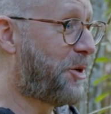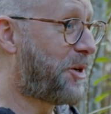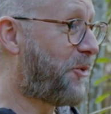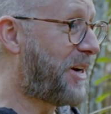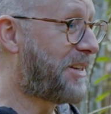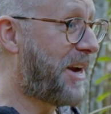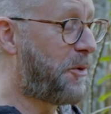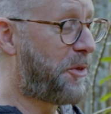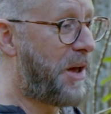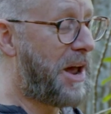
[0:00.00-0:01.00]
you can resonate
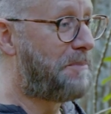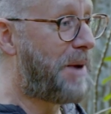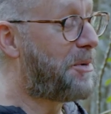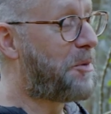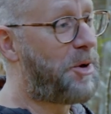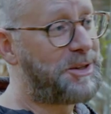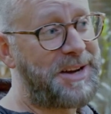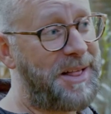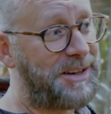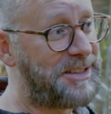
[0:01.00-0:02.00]
with that, maybe your
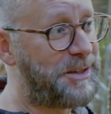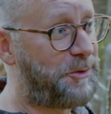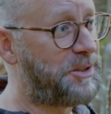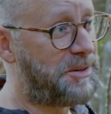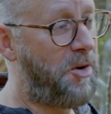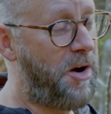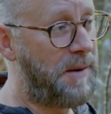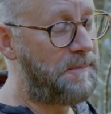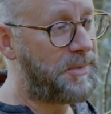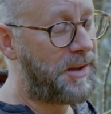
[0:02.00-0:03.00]
personality is different to
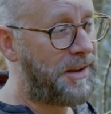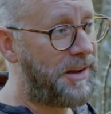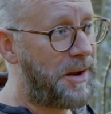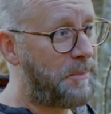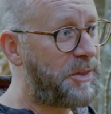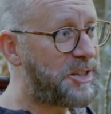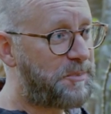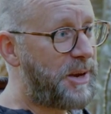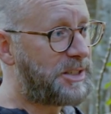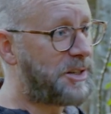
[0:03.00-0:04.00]
mine. But this
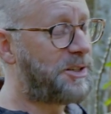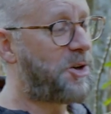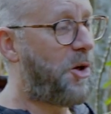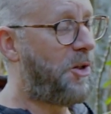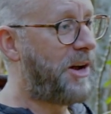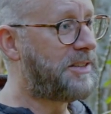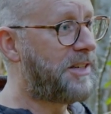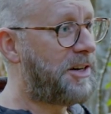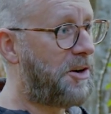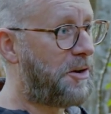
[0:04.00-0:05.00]
speaks to this whole
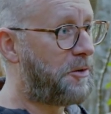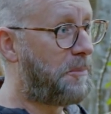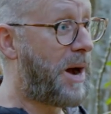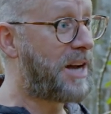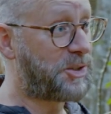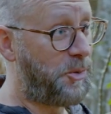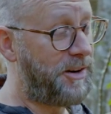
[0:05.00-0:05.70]
idea of mask